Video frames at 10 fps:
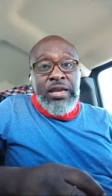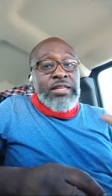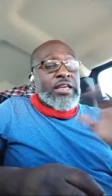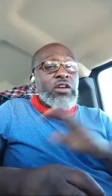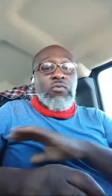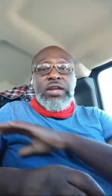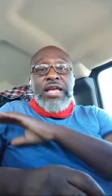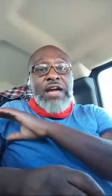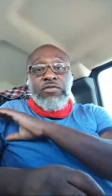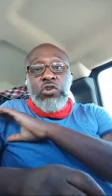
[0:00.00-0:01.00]
they don't want to
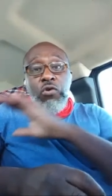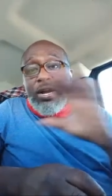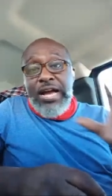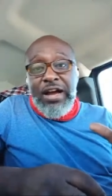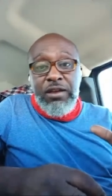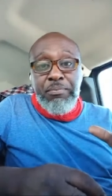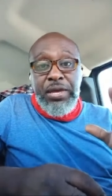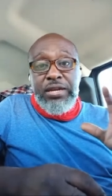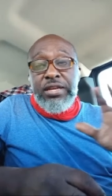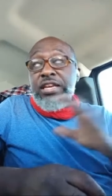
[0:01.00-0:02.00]
have no accountability